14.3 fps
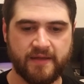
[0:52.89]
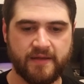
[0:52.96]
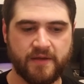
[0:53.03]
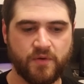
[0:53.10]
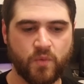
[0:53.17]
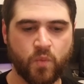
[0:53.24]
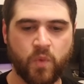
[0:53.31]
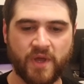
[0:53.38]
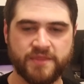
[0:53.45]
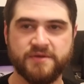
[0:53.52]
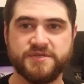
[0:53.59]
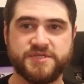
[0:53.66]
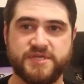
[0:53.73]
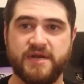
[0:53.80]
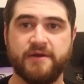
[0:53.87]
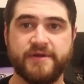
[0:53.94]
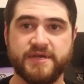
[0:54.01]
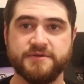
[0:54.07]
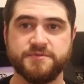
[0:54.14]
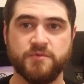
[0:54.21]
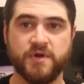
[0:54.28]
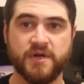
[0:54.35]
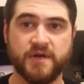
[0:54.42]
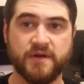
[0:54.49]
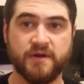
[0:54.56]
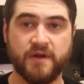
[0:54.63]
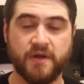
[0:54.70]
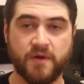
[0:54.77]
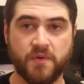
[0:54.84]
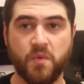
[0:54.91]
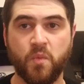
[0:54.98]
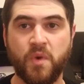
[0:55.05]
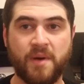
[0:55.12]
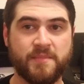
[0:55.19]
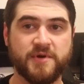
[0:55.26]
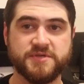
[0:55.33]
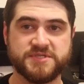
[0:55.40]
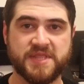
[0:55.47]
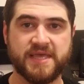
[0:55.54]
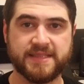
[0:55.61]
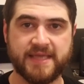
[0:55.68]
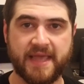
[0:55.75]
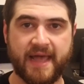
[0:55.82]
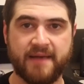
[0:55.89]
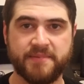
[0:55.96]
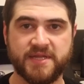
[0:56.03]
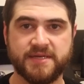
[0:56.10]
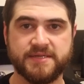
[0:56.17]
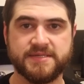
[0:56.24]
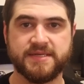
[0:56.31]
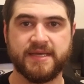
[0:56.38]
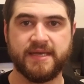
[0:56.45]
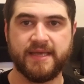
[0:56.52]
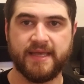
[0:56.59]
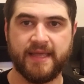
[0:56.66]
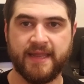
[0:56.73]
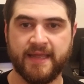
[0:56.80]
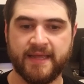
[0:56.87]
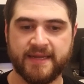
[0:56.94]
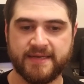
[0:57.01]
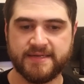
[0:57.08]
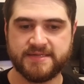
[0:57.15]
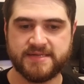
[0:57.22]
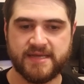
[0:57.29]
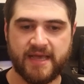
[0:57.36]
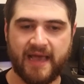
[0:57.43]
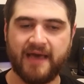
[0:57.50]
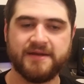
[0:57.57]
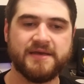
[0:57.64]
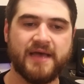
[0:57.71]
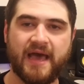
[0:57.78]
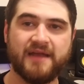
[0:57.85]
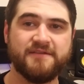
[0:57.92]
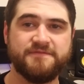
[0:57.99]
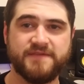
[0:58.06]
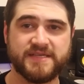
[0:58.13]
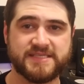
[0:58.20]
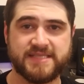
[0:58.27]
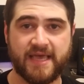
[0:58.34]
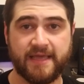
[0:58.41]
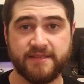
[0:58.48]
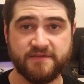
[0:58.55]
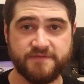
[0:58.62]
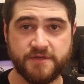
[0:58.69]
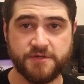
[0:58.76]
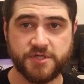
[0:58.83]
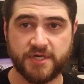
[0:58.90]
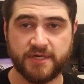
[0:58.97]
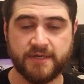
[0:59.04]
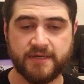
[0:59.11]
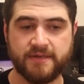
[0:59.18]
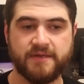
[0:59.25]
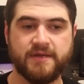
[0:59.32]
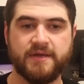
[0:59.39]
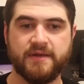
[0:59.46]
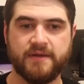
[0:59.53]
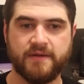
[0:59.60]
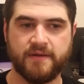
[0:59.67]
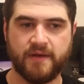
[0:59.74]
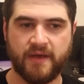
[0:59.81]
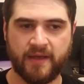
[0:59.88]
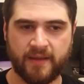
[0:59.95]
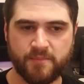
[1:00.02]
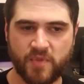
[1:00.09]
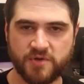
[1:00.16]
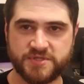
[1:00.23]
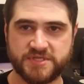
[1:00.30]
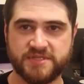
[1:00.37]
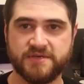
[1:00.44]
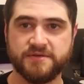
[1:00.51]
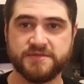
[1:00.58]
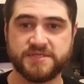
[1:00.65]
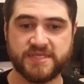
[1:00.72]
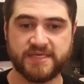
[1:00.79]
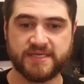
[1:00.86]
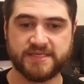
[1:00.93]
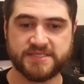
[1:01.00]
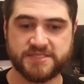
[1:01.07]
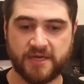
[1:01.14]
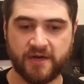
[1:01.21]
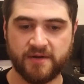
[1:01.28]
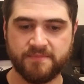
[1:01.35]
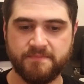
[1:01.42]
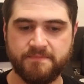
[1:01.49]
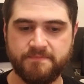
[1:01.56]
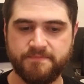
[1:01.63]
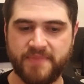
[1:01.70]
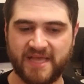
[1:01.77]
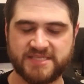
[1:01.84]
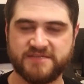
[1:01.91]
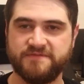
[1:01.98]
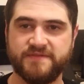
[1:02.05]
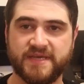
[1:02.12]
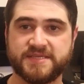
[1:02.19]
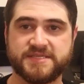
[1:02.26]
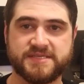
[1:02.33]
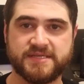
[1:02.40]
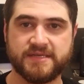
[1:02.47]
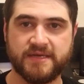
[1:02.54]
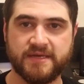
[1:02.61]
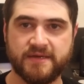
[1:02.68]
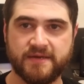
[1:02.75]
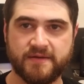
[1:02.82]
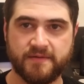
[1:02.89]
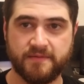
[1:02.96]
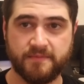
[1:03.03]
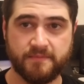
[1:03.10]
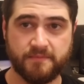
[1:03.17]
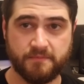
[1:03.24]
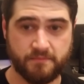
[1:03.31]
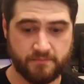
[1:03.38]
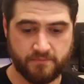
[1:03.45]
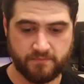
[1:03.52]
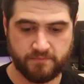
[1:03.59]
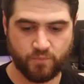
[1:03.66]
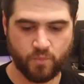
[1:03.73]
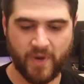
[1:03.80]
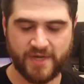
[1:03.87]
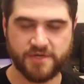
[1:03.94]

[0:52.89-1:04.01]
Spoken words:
what those scenarios were, what most likely happened, and how to fix that in the future. Most of those things are best fixed when you're